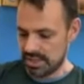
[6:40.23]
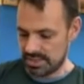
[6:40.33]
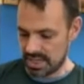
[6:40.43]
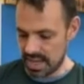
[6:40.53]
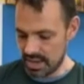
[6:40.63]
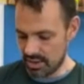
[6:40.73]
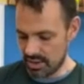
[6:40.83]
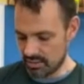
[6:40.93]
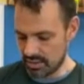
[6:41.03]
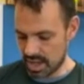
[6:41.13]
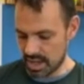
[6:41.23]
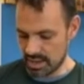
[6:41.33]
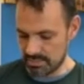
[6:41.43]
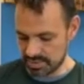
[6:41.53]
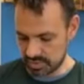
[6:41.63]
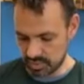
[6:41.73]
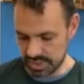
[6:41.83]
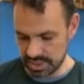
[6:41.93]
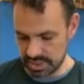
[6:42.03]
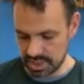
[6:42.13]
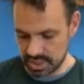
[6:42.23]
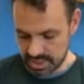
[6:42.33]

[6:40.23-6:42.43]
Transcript: tail uh, between